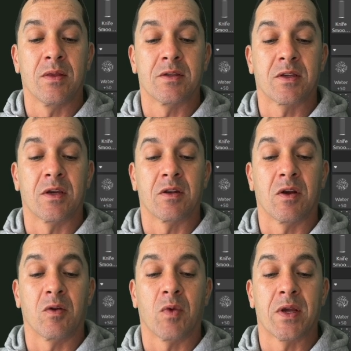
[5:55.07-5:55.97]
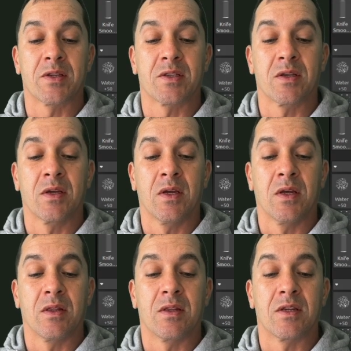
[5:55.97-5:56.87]
This can erase
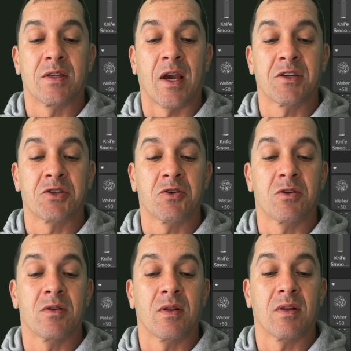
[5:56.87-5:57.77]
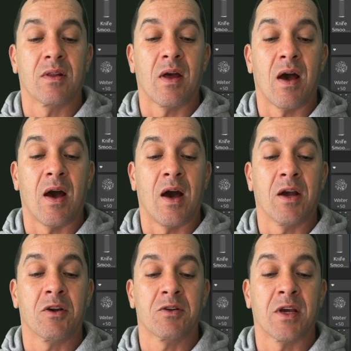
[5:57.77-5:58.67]
the textured,
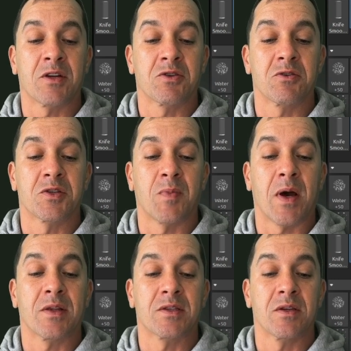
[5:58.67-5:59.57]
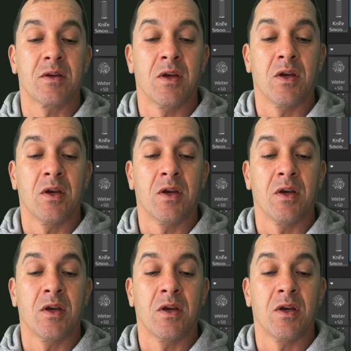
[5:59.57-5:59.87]
higher textured spots